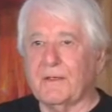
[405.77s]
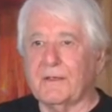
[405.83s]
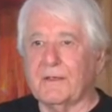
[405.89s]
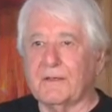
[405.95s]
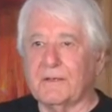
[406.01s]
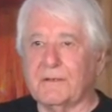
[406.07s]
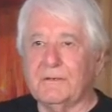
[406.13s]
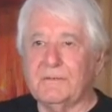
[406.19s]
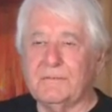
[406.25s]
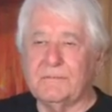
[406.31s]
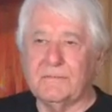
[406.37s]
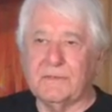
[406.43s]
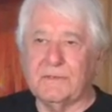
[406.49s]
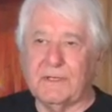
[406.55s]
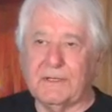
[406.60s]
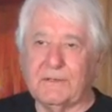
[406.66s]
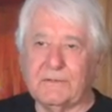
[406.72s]
uh,
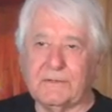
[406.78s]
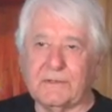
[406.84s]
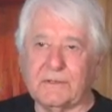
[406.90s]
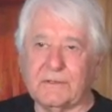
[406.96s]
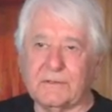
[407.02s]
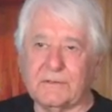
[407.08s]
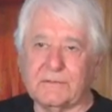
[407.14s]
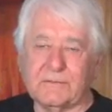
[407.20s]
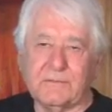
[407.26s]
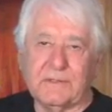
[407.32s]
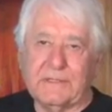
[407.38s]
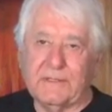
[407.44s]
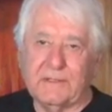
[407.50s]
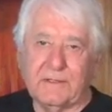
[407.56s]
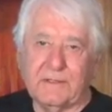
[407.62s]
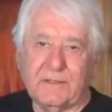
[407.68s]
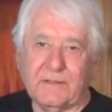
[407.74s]
and uh, uh,
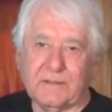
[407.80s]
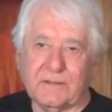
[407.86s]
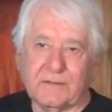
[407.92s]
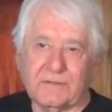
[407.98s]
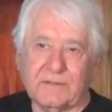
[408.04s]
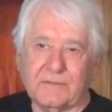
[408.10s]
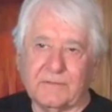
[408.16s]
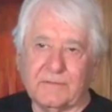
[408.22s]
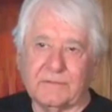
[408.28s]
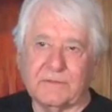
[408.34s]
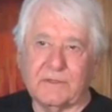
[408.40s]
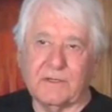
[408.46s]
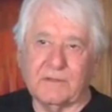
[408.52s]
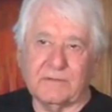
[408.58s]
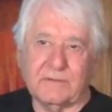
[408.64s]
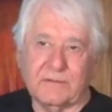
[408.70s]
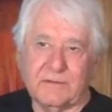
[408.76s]
they was
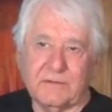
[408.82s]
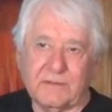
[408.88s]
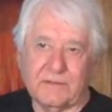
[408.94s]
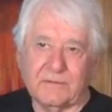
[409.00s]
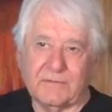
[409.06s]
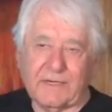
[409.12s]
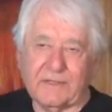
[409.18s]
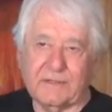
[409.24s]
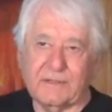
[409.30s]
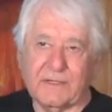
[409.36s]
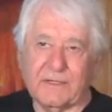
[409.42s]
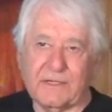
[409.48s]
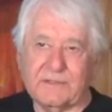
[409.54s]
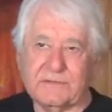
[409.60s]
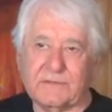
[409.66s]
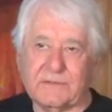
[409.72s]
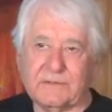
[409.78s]
not
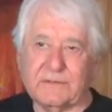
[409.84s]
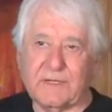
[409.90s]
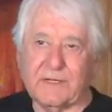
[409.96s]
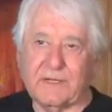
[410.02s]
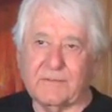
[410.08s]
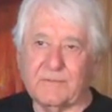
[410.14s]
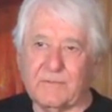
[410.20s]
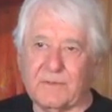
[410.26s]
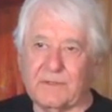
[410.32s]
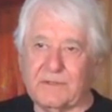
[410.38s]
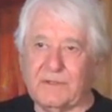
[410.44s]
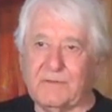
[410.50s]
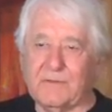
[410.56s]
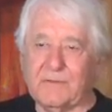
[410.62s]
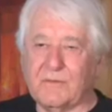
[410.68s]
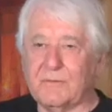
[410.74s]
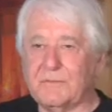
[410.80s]
recognized at the time what
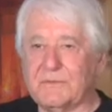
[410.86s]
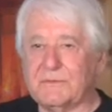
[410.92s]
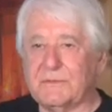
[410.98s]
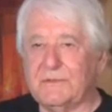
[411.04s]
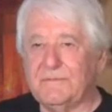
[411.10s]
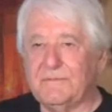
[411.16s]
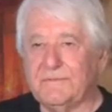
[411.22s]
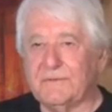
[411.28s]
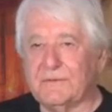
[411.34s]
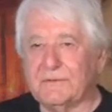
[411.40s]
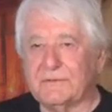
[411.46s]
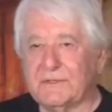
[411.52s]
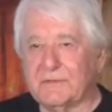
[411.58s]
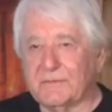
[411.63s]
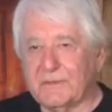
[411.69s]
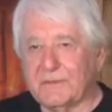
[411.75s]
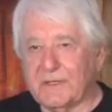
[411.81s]
enormous
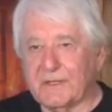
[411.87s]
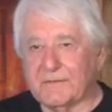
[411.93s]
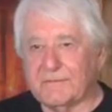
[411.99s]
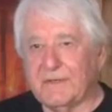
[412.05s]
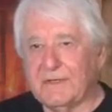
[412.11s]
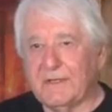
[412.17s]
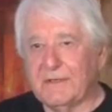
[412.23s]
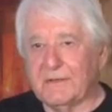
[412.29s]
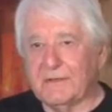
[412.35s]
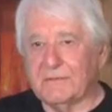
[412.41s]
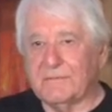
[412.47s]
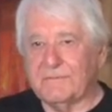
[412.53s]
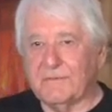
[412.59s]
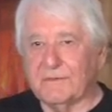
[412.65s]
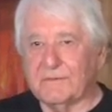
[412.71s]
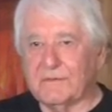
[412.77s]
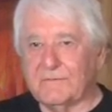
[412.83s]
influence they would have on,
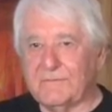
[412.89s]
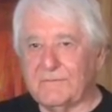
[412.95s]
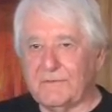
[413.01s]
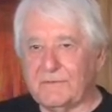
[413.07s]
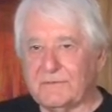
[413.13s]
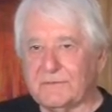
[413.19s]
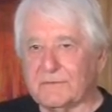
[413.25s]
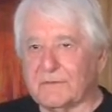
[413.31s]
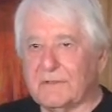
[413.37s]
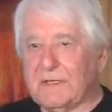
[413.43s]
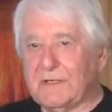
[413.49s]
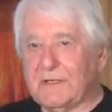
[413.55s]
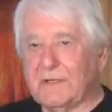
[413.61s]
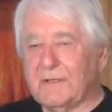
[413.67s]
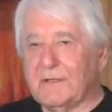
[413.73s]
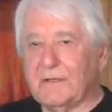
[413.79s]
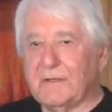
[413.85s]
on the future
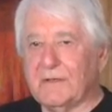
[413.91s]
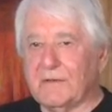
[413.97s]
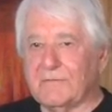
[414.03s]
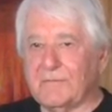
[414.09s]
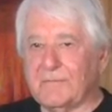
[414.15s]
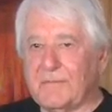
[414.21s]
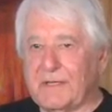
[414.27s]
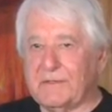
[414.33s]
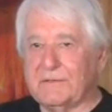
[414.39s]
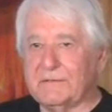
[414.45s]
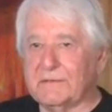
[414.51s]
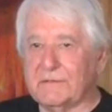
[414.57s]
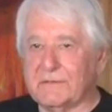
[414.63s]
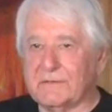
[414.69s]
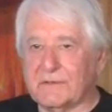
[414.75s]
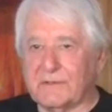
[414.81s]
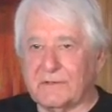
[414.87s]
of
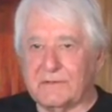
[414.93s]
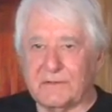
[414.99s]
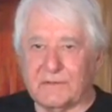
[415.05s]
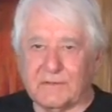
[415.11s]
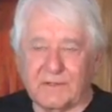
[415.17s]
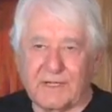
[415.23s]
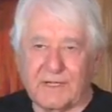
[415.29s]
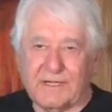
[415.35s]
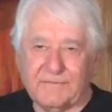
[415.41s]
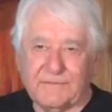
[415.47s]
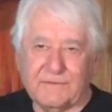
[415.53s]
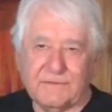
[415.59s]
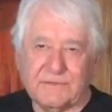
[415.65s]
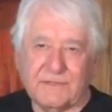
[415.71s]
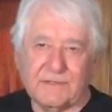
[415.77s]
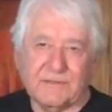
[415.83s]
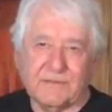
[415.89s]
medicine and uh, life
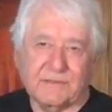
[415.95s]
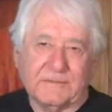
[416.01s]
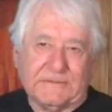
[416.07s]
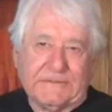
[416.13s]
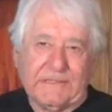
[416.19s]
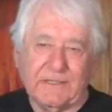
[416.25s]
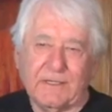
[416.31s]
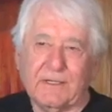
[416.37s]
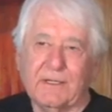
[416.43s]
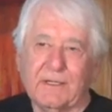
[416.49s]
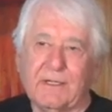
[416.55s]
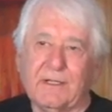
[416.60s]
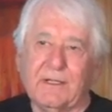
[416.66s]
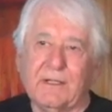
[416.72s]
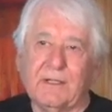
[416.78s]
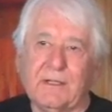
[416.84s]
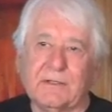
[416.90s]
in general.
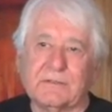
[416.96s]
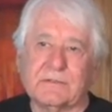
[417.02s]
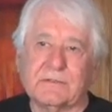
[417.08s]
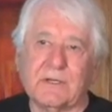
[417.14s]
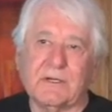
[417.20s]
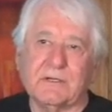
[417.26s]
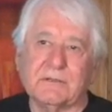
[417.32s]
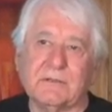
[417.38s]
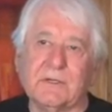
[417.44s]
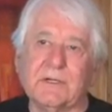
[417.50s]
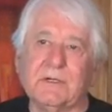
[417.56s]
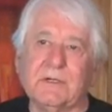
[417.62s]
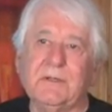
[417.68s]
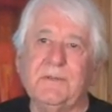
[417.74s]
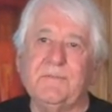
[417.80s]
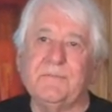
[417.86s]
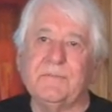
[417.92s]
So
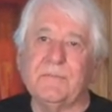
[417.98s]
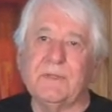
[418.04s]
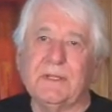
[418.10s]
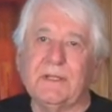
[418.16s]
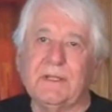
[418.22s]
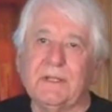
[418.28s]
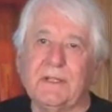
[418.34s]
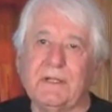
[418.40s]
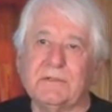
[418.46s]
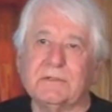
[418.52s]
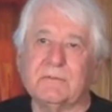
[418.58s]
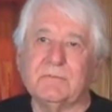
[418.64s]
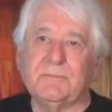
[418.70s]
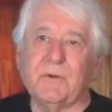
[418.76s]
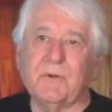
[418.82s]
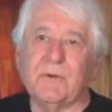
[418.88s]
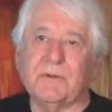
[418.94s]
uh, it's
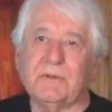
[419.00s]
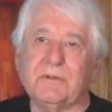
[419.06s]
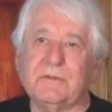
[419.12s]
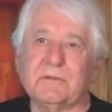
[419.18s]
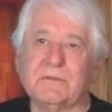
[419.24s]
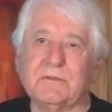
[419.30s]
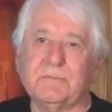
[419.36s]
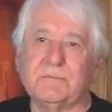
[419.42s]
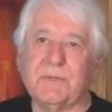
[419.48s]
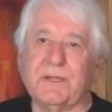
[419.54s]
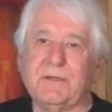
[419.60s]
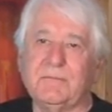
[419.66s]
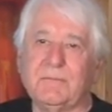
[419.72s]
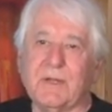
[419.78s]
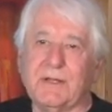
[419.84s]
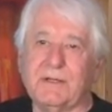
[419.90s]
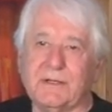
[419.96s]
important to
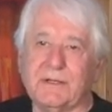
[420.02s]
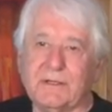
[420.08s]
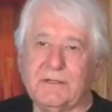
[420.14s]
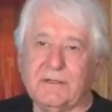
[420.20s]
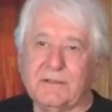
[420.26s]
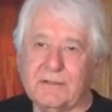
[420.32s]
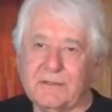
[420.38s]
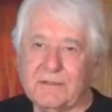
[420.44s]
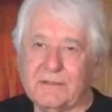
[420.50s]
spend money